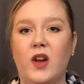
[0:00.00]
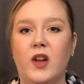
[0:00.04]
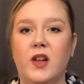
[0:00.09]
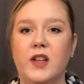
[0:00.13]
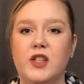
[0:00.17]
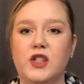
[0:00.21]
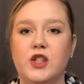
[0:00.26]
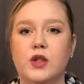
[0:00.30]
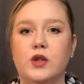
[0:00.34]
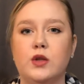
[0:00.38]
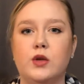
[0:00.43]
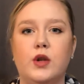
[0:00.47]
It's
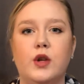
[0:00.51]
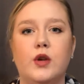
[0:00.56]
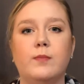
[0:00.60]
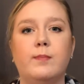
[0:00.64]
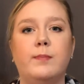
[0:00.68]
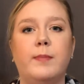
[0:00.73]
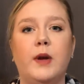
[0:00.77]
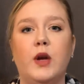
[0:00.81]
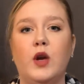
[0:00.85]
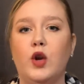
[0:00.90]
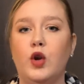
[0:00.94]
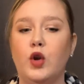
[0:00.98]
just, they're
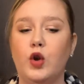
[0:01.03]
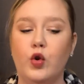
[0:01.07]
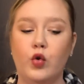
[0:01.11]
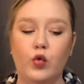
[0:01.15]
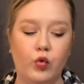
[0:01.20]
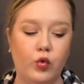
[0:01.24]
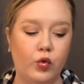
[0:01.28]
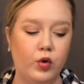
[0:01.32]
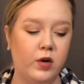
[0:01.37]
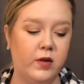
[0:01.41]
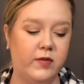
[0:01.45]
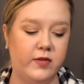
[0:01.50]

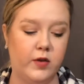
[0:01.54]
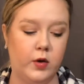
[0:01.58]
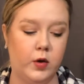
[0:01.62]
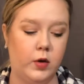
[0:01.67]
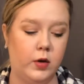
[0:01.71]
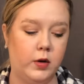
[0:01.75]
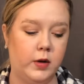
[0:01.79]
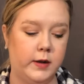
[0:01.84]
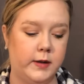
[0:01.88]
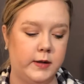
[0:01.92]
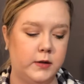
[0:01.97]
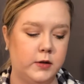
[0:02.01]
beautiful
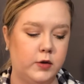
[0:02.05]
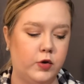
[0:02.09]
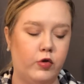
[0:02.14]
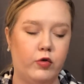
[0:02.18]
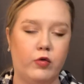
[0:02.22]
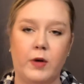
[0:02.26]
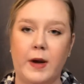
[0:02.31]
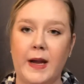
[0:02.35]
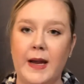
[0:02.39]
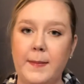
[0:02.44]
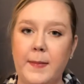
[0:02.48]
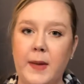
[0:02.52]
and
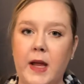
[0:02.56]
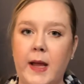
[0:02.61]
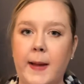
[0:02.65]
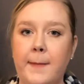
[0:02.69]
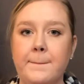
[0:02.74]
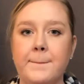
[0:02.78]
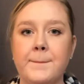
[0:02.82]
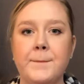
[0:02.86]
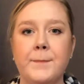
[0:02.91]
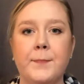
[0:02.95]
creamy,